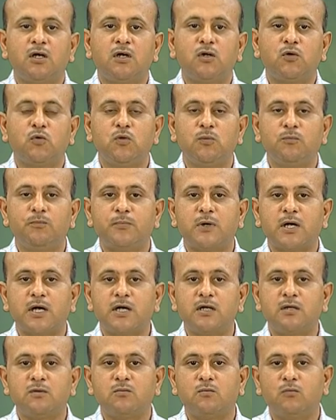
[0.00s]
to
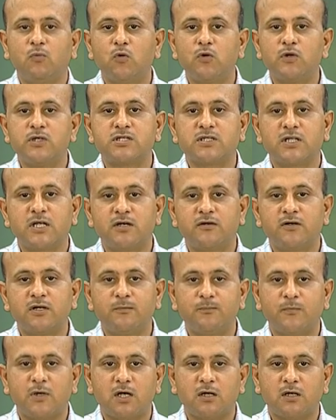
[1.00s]
impart more scattering
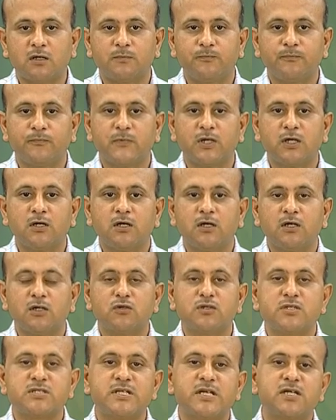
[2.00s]
power. Now,
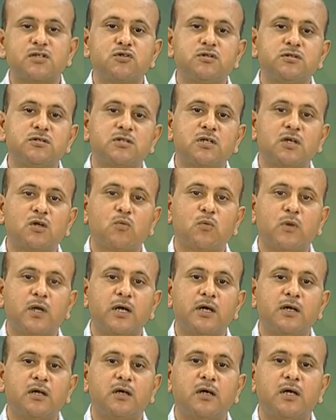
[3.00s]
the sections
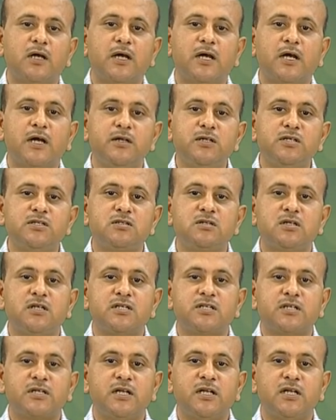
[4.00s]
require additional
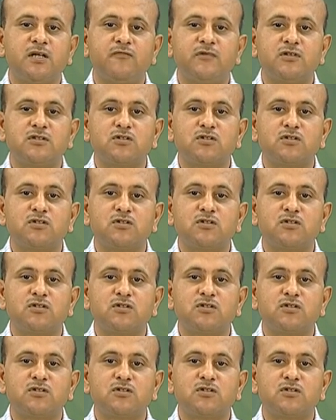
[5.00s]
staining with